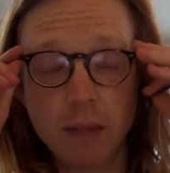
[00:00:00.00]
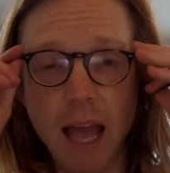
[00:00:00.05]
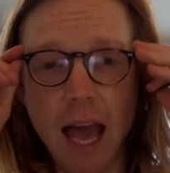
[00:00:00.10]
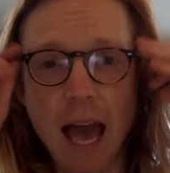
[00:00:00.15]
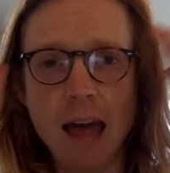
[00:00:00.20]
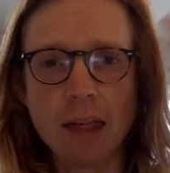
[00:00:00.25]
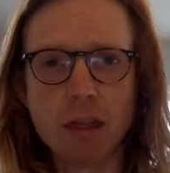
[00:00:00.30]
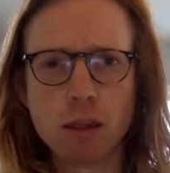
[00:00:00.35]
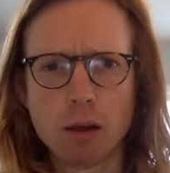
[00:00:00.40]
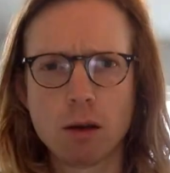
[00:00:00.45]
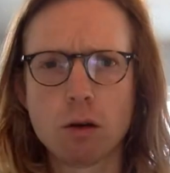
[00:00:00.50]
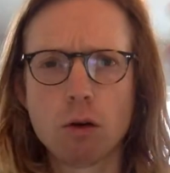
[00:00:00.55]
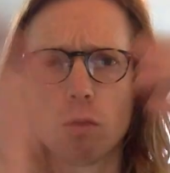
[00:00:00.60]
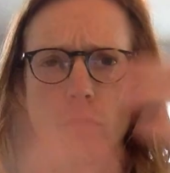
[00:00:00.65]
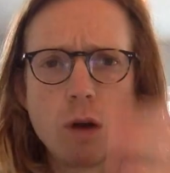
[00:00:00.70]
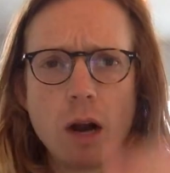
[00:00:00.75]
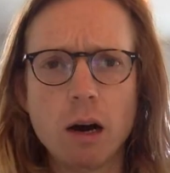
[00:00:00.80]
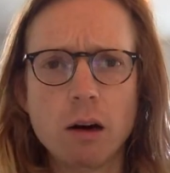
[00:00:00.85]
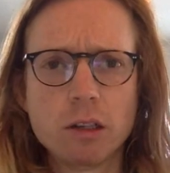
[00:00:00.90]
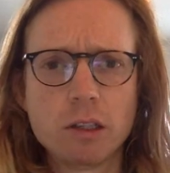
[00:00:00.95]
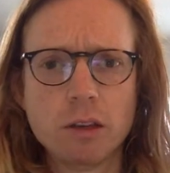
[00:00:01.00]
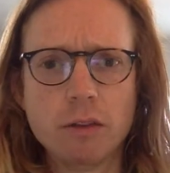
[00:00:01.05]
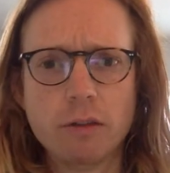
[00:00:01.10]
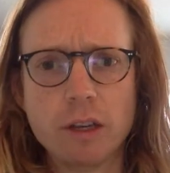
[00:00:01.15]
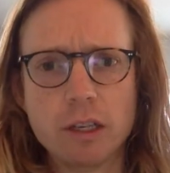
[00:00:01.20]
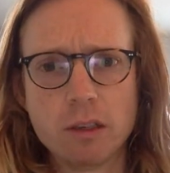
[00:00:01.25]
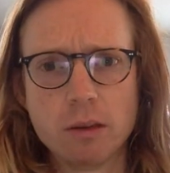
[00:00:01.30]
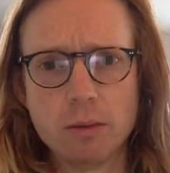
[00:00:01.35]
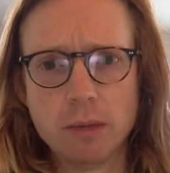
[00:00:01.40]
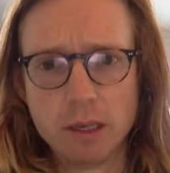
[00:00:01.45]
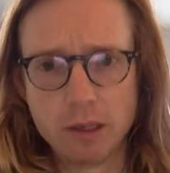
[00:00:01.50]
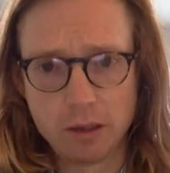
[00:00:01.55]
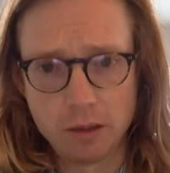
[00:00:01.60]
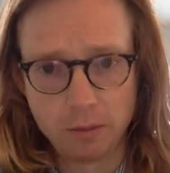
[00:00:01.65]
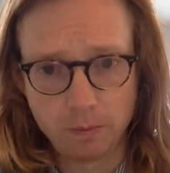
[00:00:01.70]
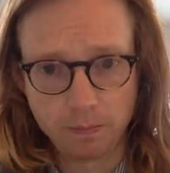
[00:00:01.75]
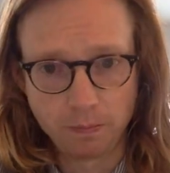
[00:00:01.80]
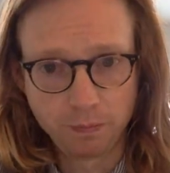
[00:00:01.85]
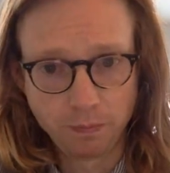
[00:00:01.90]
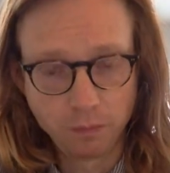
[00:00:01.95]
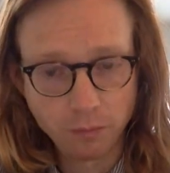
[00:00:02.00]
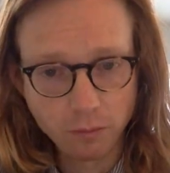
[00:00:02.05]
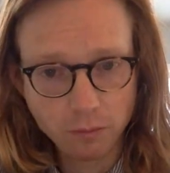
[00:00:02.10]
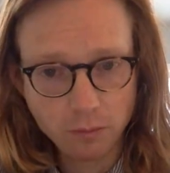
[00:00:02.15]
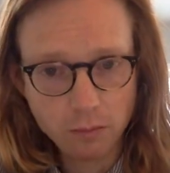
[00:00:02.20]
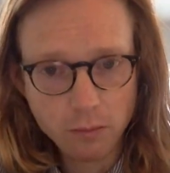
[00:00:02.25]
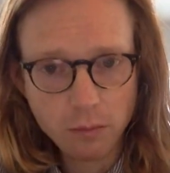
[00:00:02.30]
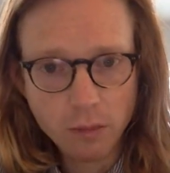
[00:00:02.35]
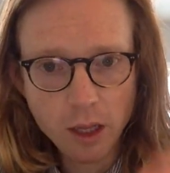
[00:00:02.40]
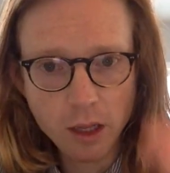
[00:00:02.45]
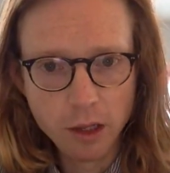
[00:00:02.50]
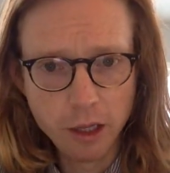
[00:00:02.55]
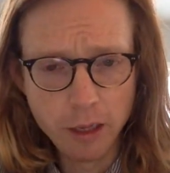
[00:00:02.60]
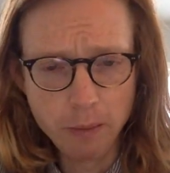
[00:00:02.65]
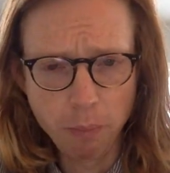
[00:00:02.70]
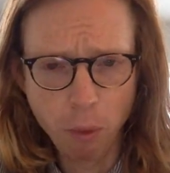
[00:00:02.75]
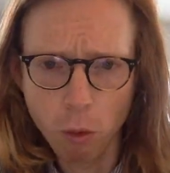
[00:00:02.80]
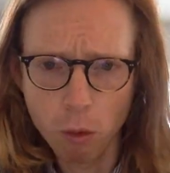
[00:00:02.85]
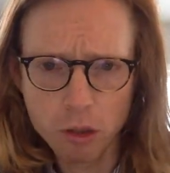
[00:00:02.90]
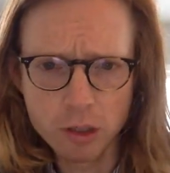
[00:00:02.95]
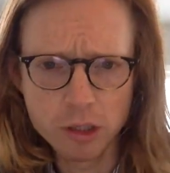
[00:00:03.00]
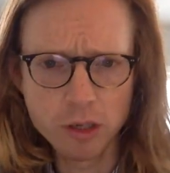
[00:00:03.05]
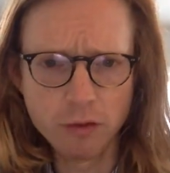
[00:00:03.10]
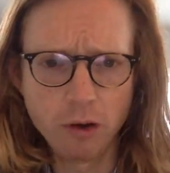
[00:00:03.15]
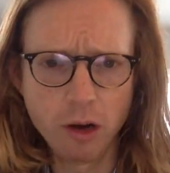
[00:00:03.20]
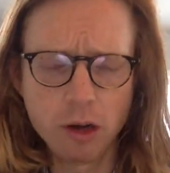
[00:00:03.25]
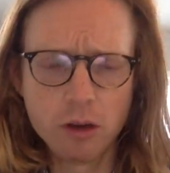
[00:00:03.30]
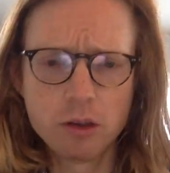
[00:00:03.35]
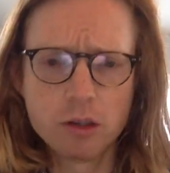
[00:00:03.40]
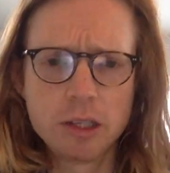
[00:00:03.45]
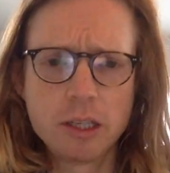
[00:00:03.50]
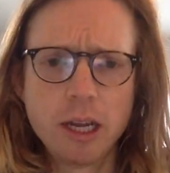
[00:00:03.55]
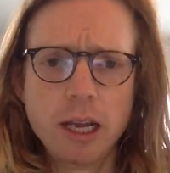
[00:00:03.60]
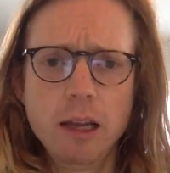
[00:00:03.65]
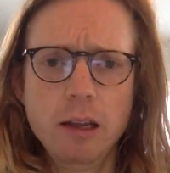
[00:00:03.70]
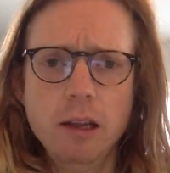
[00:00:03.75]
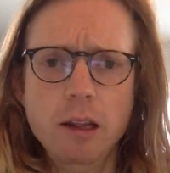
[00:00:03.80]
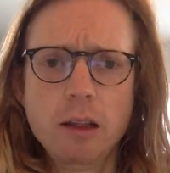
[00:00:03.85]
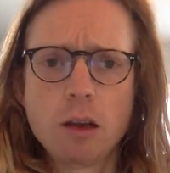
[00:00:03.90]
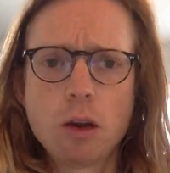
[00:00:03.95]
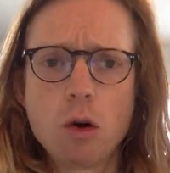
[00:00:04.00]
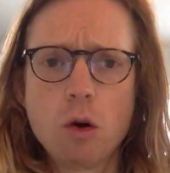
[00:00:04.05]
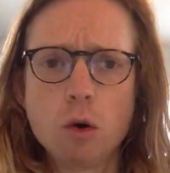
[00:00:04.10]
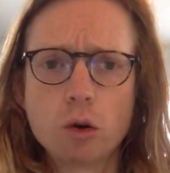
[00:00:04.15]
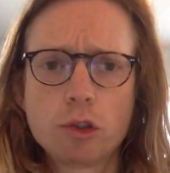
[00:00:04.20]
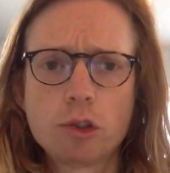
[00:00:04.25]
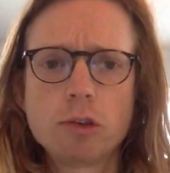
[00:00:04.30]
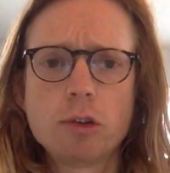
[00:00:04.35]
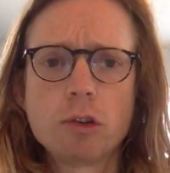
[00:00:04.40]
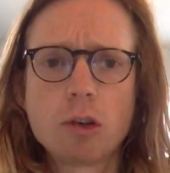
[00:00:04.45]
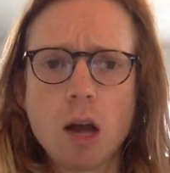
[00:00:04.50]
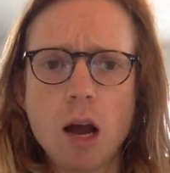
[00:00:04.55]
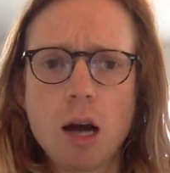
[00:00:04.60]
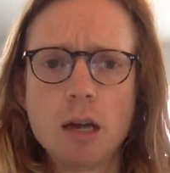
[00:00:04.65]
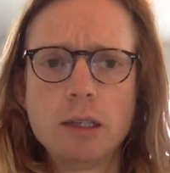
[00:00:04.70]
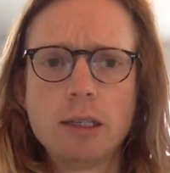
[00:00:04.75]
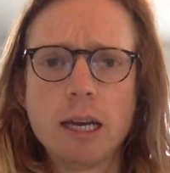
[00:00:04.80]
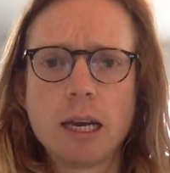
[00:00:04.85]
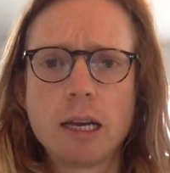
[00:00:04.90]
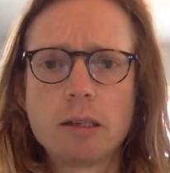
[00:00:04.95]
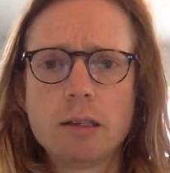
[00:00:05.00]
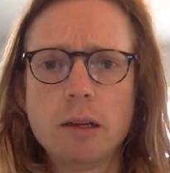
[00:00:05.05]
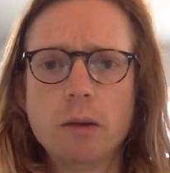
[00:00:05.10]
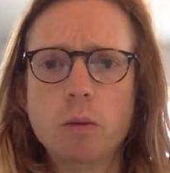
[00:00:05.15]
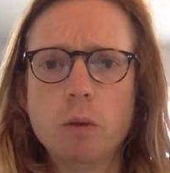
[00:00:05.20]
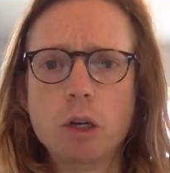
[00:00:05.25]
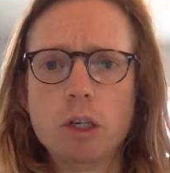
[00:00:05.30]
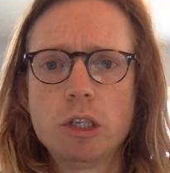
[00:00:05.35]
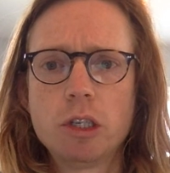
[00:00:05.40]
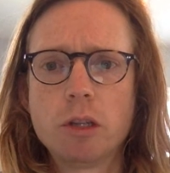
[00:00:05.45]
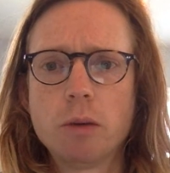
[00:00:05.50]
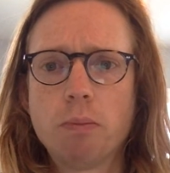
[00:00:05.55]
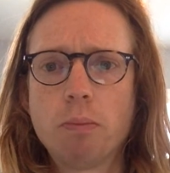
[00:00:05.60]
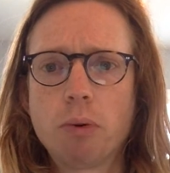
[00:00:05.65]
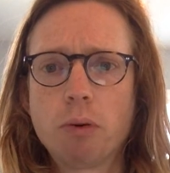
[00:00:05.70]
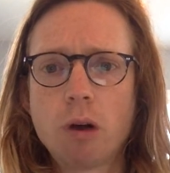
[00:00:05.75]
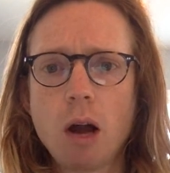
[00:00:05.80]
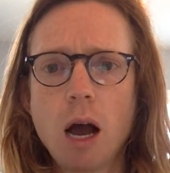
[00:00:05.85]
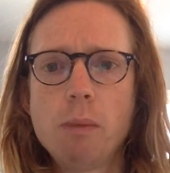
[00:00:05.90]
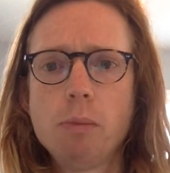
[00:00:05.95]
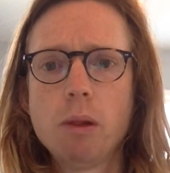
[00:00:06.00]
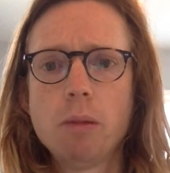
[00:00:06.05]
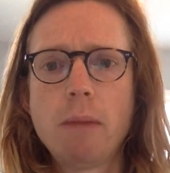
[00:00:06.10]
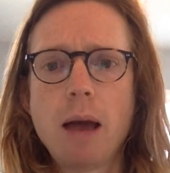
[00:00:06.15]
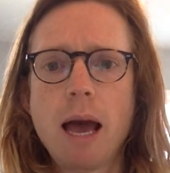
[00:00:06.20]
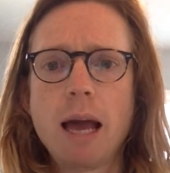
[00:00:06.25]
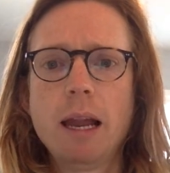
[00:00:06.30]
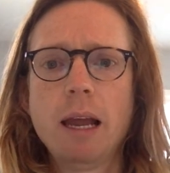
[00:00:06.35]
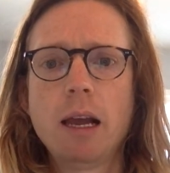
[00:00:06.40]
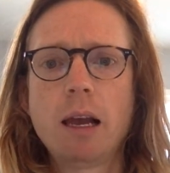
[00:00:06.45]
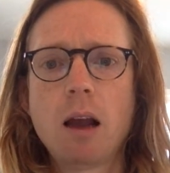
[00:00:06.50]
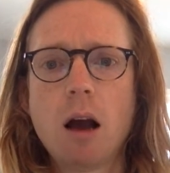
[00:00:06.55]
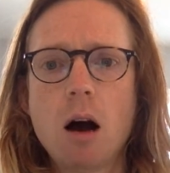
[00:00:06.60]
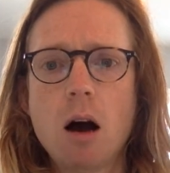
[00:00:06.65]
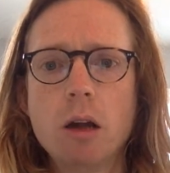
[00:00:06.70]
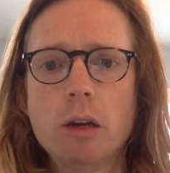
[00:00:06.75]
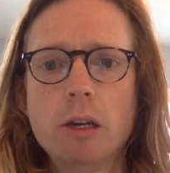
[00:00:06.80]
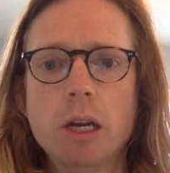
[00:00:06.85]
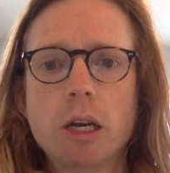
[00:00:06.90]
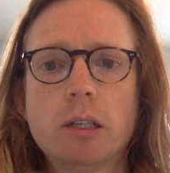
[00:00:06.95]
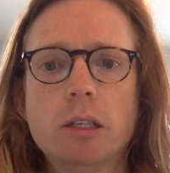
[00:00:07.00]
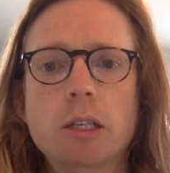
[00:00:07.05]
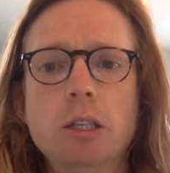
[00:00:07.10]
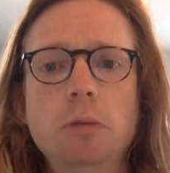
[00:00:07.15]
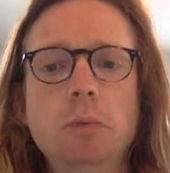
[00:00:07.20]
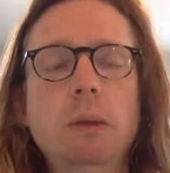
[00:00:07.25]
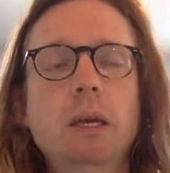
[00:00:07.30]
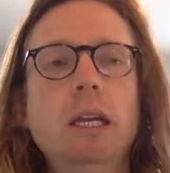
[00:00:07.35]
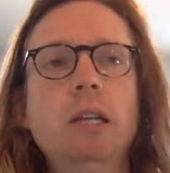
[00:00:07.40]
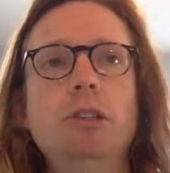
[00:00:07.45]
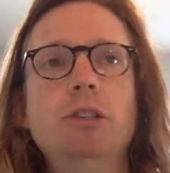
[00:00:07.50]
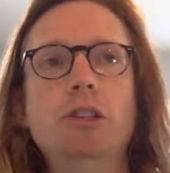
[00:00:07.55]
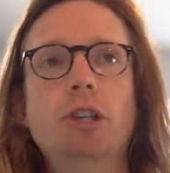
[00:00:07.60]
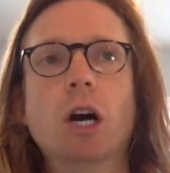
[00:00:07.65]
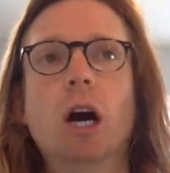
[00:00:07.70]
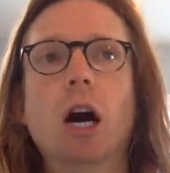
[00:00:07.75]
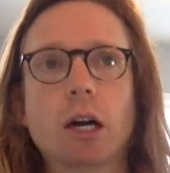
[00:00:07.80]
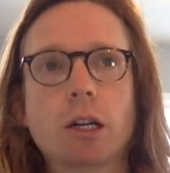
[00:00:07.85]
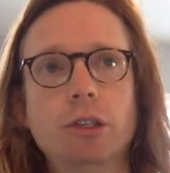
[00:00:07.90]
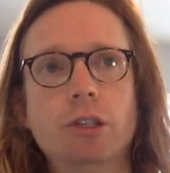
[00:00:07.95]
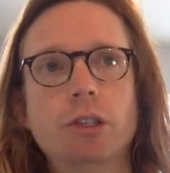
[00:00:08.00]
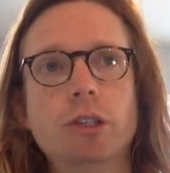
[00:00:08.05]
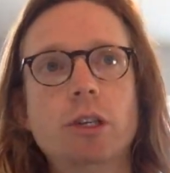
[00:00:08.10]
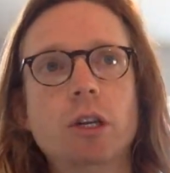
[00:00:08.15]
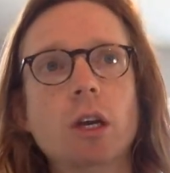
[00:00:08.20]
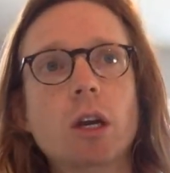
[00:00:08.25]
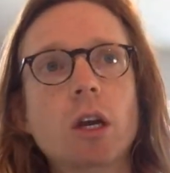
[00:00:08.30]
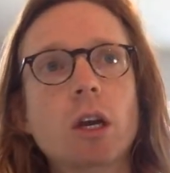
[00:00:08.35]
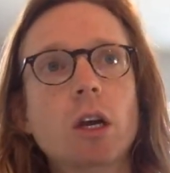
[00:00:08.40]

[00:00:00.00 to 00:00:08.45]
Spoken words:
ethical relativism is the importance of understanding the cultural context in which the problematic conduct is being judged.